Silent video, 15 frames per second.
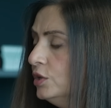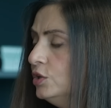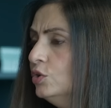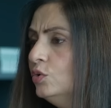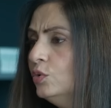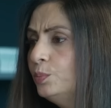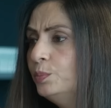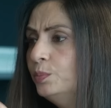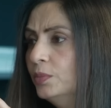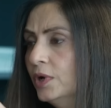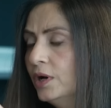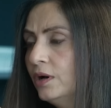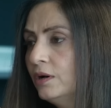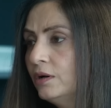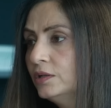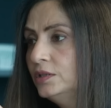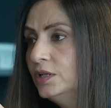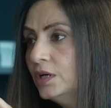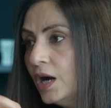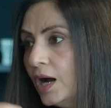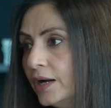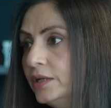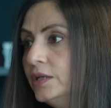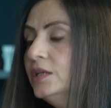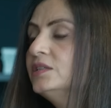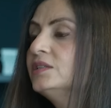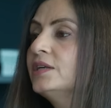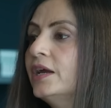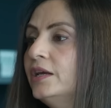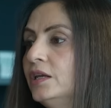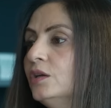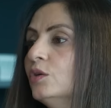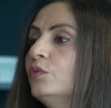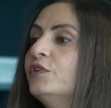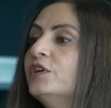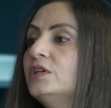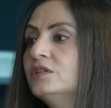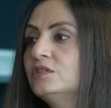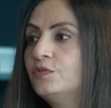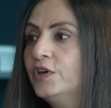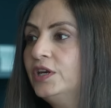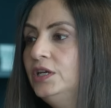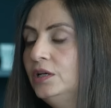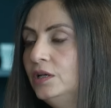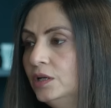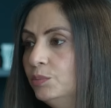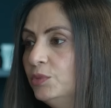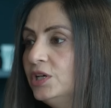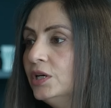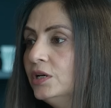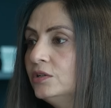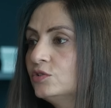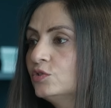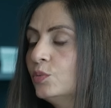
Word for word: you know, uh, the understanding of it is very limited.